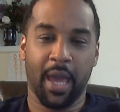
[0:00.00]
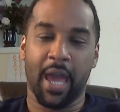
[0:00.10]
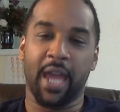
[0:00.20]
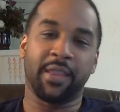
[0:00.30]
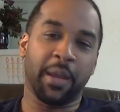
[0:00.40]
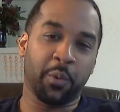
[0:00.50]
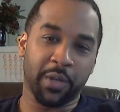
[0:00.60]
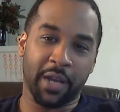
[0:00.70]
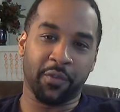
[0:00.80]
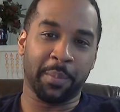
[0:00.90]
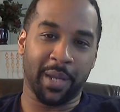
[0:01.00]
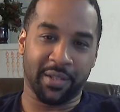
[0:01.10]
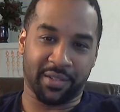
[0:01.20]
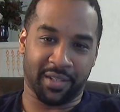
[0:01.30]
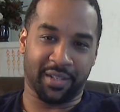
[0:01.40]
And they will never
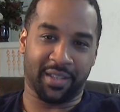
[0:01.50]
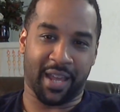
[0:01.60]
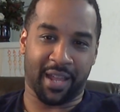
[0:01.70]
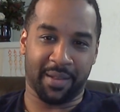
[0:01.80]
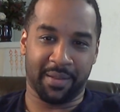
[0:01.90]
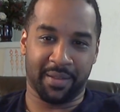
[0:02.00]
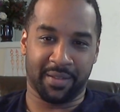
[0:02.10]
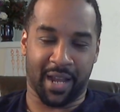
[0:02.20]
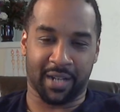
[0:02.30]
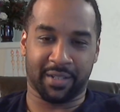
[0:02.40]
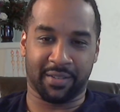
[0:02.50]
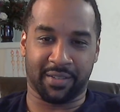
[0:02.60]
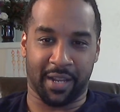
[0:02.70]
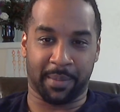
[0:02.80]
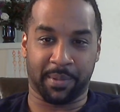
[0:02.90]
mention that Dr.
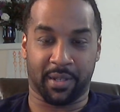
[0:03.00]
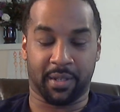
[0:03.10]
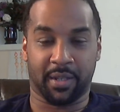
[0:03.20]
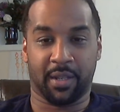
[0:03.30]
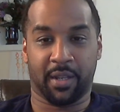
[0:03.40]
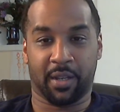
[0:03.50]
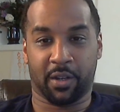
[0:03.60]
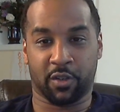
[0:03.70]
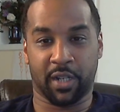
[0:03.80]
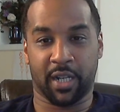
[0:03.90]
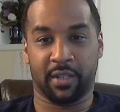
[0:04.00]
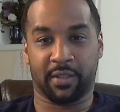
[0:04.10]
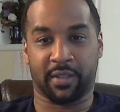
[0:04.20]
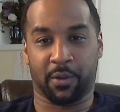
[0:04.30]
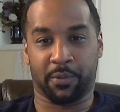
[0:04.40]
Sampson created the
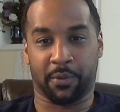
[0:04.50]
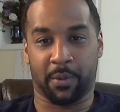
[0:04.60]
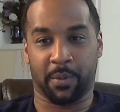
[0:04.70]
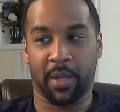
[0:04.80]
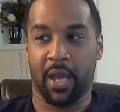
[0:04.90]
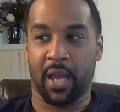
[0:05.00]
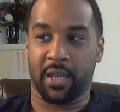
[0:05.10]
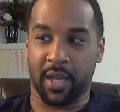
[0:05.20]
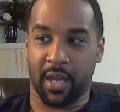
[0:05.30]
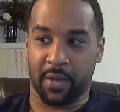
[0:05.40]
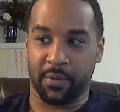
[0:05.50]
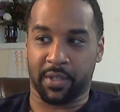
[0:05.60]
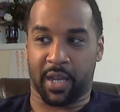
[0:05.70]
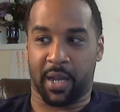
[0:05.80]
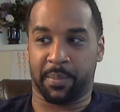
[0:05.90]
cell phone, yet every
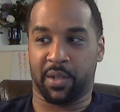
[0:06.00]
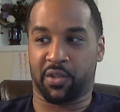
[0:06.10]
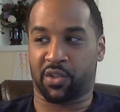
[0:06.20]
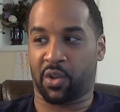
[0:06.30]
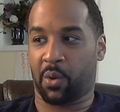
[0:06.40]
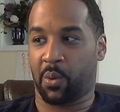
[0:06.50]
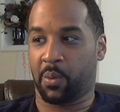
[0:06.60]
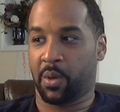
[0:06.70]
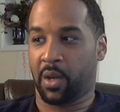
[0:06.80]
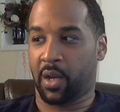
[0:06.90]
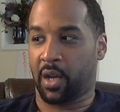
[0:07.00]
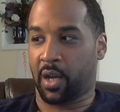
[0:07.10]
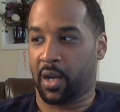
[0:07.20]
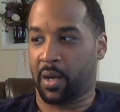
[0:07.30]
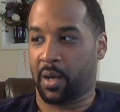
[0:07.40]
time they show
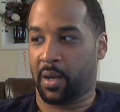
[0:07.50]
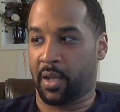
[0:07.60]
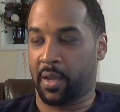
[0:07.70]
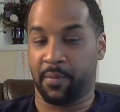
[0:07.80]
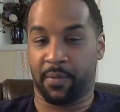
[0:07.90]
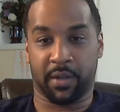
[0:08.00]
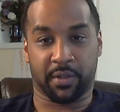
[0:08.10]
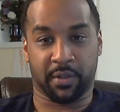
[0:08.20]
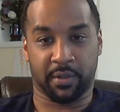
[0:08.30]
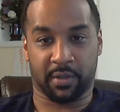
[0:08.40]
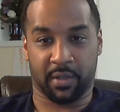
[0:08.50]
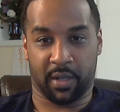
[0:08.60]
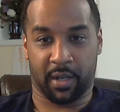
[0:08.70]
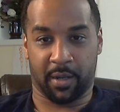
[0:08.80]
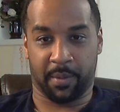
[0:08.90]
inventors
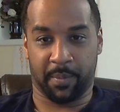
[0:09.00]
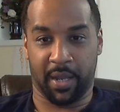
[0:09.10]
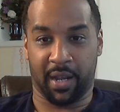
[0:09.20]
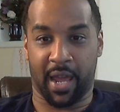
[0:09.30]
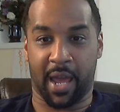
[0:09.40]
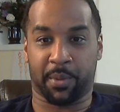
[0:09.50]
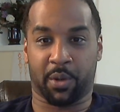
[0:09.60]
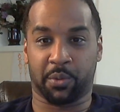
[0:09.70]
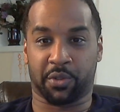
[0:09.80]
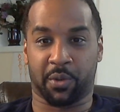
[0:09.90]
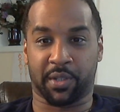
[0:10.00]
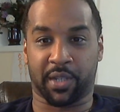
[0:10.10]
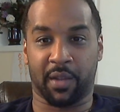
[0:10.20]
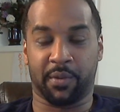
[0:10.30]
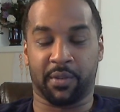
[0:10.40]
in lab coats on
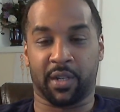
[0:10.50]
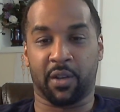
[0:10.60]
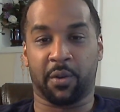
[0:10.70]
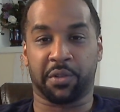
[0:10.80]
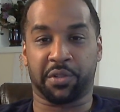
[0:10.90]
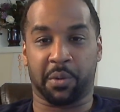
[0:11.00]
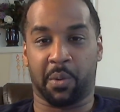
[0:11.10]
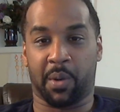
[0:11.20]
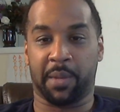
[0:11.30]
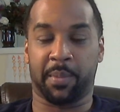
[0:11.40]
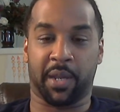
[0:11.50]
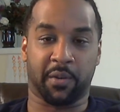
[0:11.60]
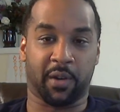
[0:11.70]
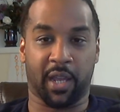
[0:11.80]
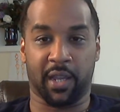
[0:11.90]
television, they always show a white man
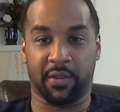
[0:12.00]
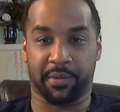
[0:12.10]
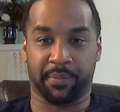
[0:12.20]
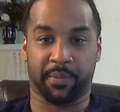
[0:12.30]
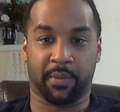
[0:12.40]
or Asian.